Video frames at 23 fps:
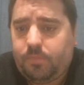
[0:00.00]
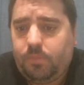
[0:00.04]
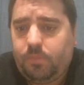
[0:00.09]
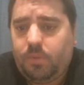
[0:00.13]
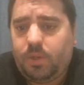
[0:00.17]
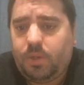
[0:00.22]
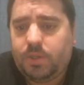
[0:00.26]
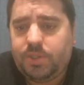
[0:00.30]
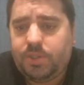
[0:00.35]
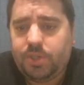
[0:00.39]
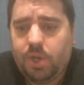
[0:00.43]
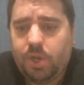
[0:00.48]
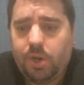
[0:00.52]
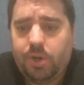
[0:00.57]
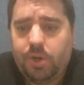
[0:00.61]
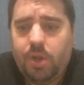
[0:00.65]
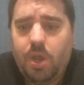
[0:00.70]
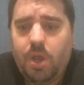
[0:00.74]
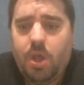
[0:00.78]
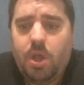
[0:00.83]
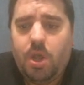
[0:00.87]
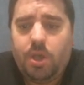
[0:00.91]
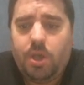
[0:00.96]
So
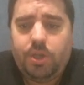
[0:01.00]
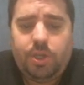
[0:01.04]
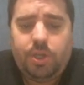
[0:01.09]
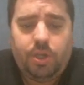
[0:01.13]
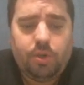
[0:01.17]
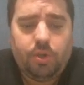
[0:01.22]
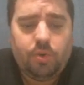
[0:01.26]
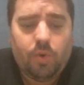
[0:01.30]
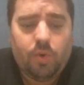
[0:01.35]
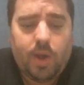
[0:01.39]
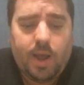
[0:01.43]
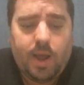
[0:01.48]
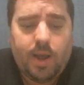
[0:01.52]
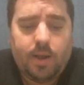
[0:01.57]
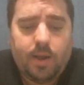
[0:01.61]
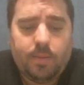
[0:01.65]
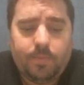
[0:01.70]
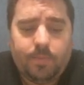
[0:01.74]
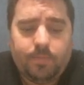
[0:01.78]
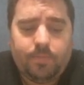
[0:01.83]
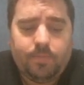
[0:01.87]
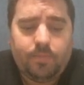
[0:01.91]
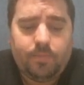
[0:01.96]

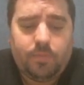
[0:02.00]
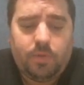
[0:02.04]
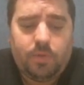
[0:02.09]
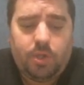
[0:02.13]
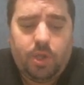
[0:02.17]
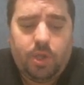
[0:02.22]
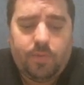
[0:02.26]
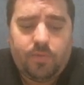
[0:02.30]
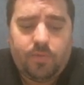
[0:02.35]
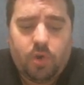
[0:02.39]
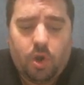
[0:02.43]
you've